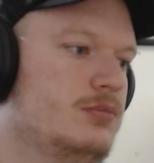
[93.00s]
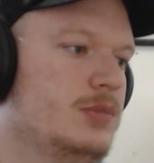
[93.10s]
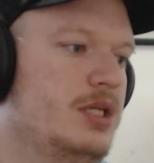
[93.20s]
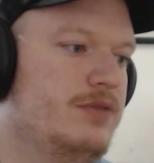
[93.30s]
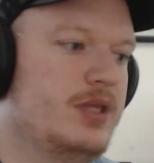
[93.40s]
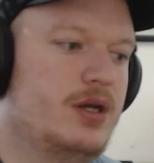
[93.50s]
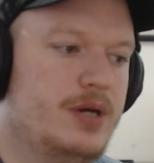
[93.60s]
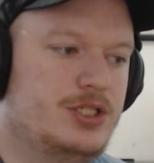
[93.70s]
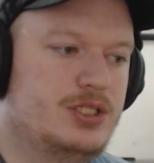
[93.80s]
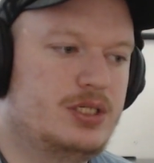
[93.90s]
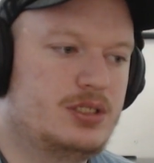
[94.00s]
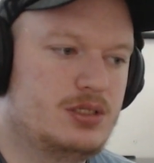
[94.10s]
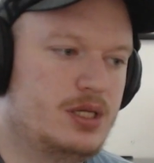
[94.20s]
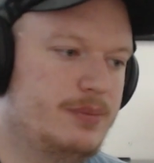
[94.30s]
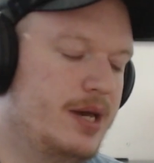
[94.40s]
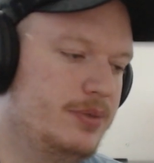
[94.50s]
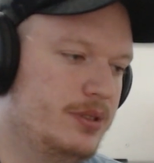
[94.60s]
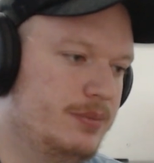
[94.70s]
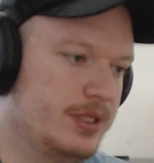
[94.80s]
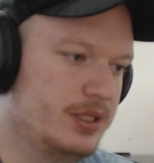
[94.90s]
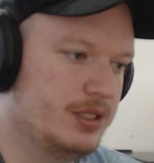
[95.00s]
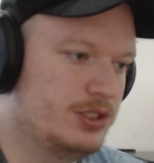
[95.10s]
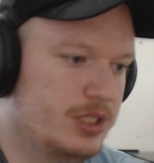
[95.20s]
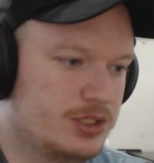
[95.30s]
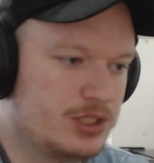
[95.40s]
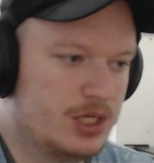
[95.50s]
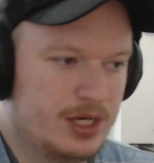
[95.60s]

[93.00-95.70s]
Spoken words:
And if they go H6, I'm happy to make the exchange.